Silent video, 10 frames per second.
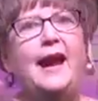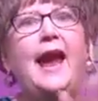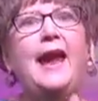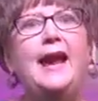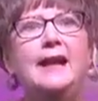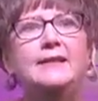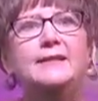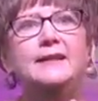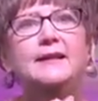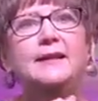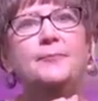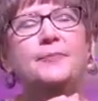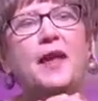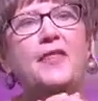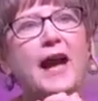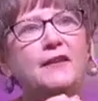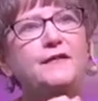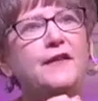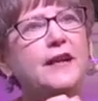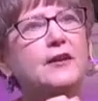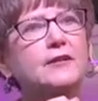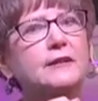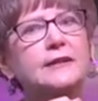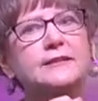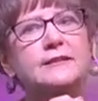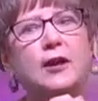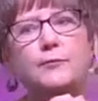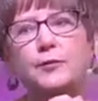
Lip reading: And that veil is